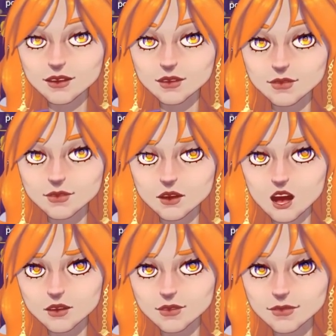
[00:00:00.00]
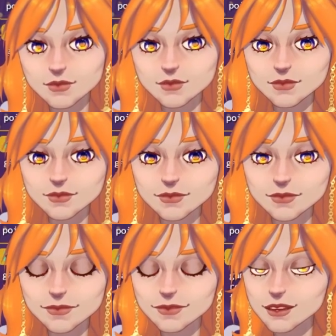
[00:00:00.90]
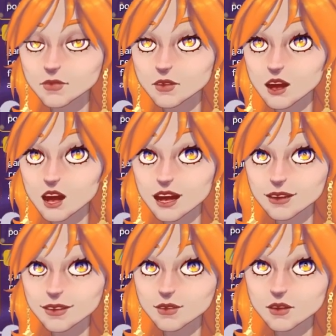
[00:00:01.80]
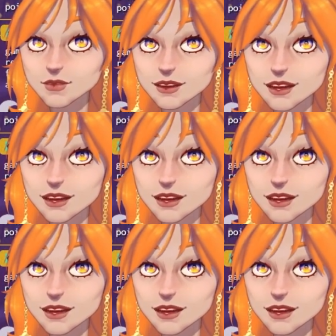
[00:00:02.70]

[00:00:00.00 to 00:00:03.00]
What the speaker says: not DM'd correctly, I would say.